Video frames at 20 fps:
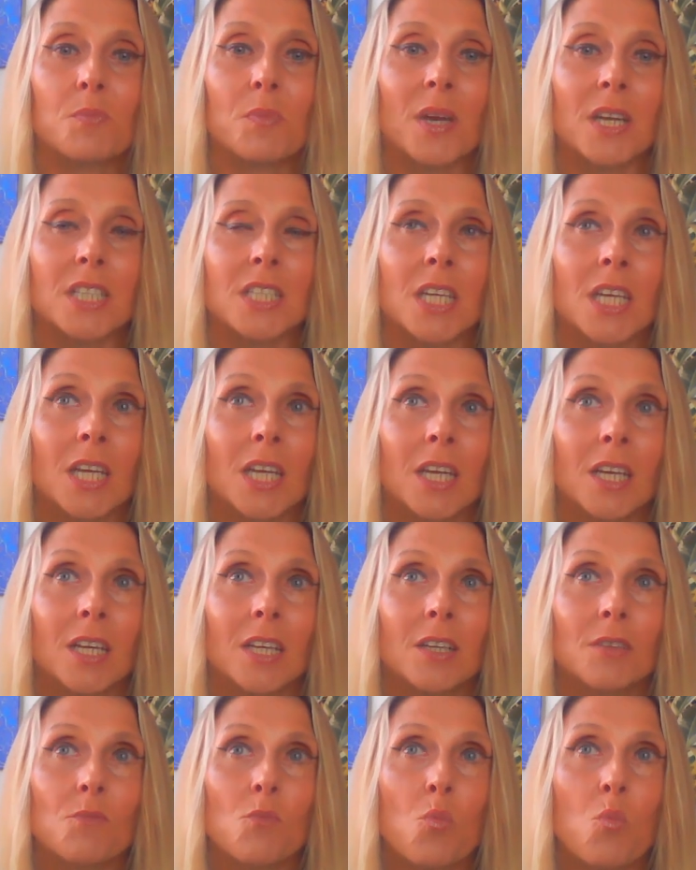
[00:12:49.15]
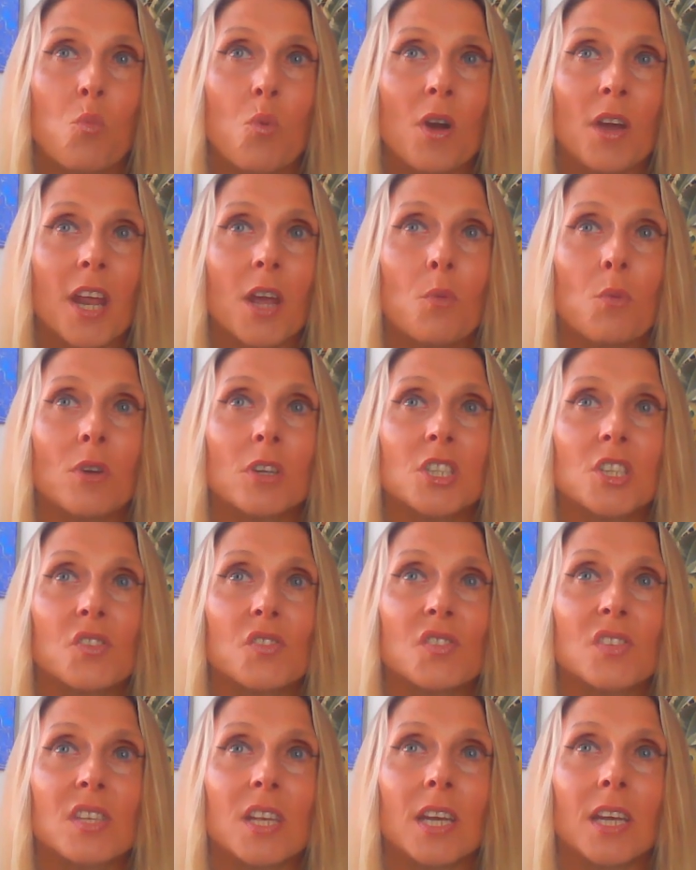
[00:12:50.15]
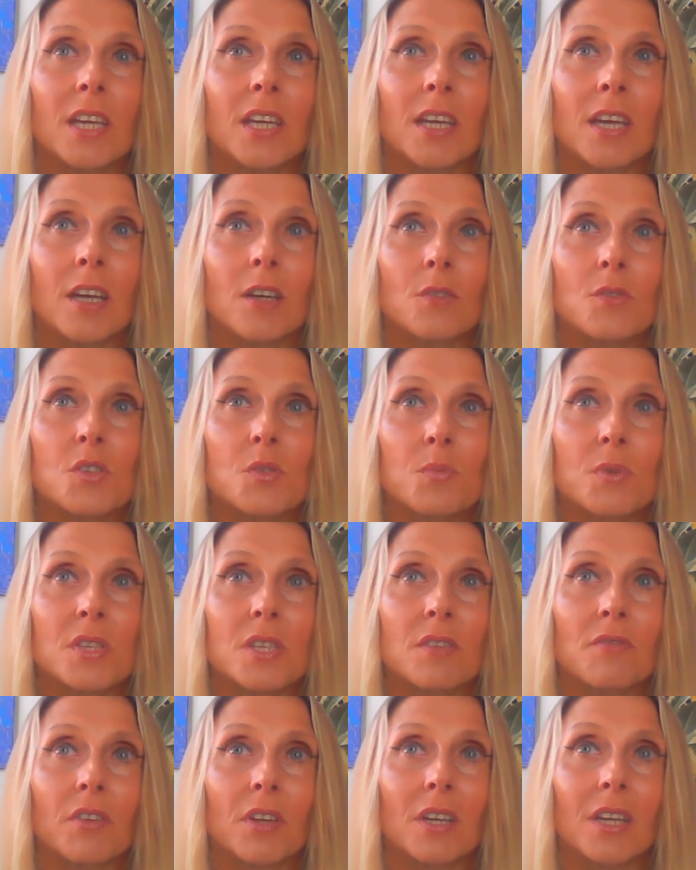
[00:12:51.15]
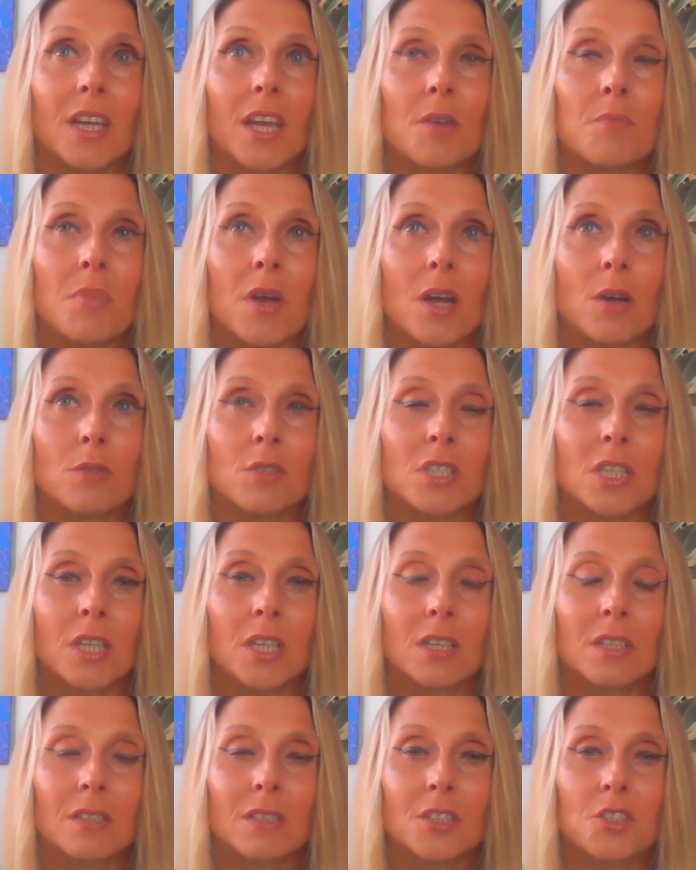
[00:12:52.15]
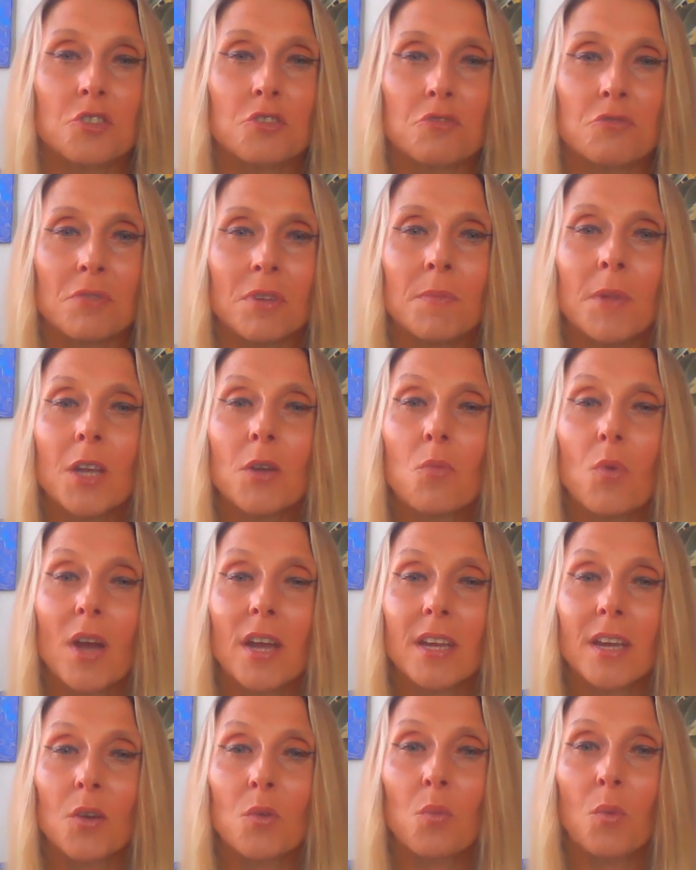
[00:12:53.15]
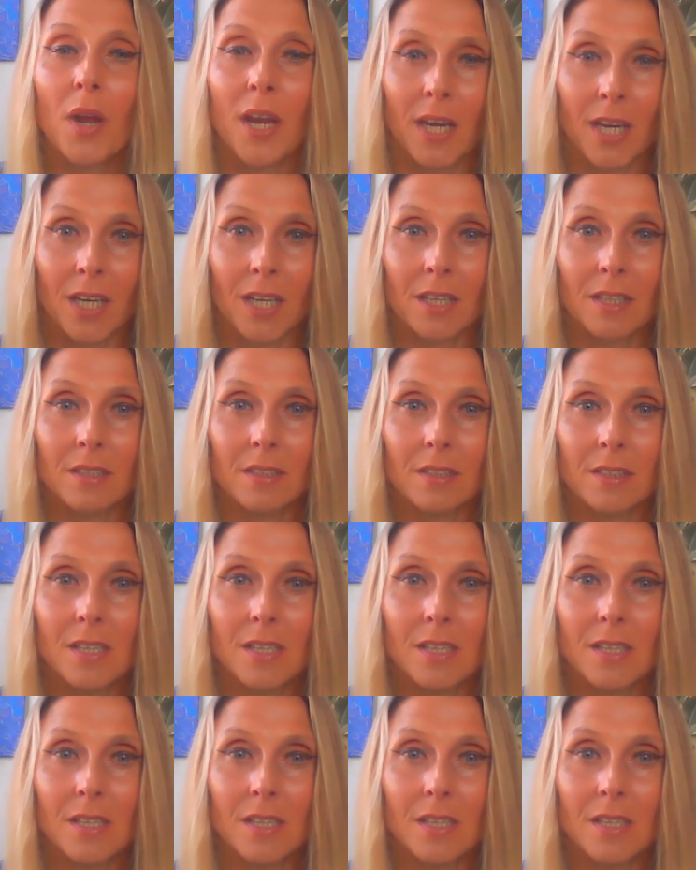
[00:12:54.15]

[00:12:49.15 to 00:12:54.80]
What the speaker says: But what I want to say now specifically about dreaming while awake,